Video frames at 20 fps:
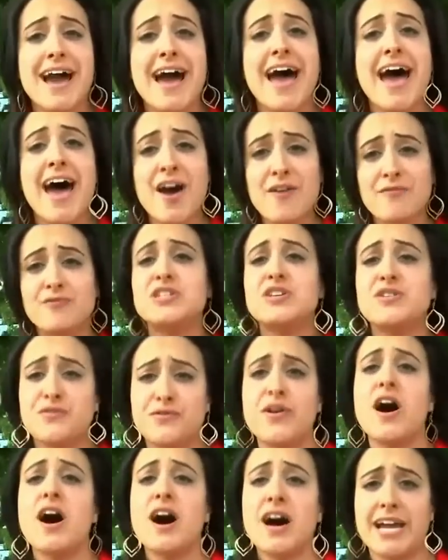a
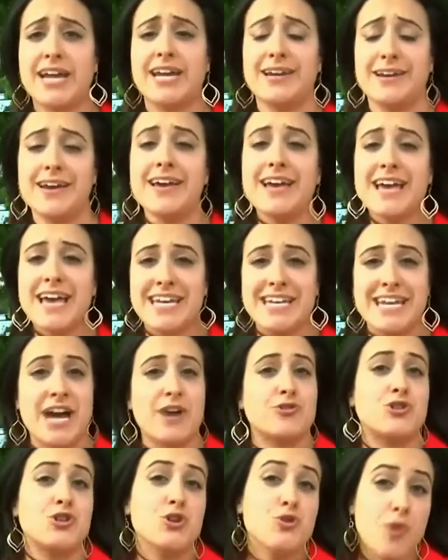hefty fine.
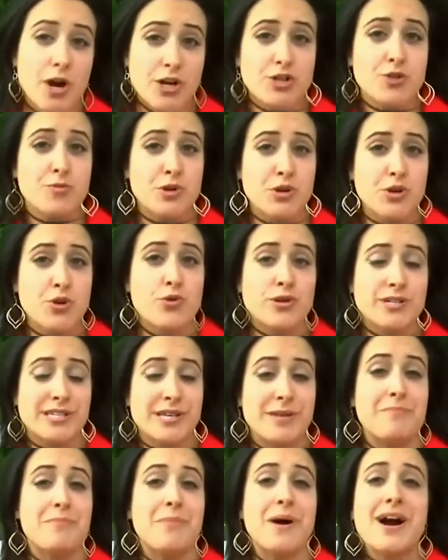Now two
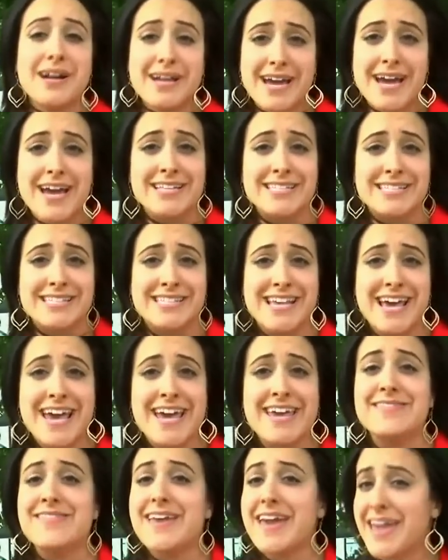entrepreneurs in Buckhead
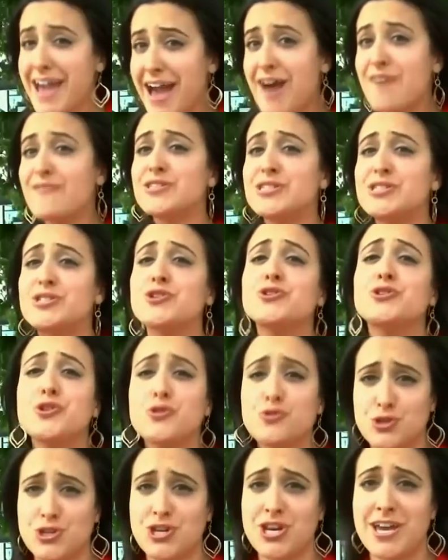say they have a
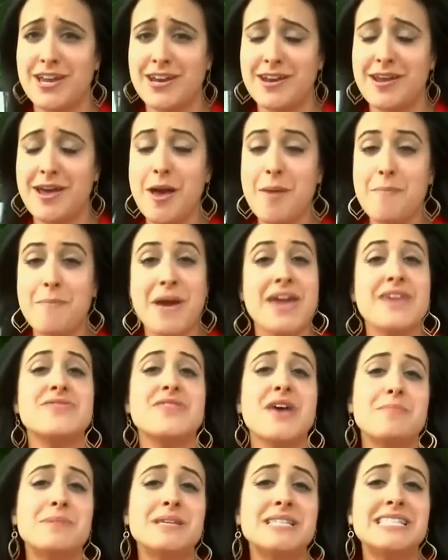solution.
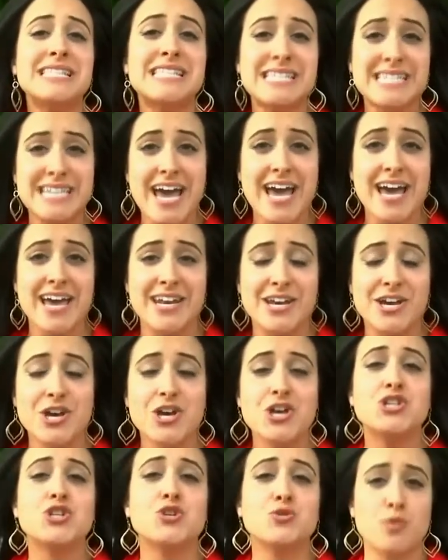Pay them instead
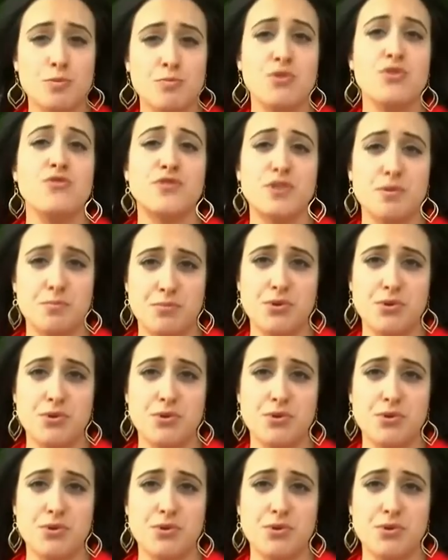to remove the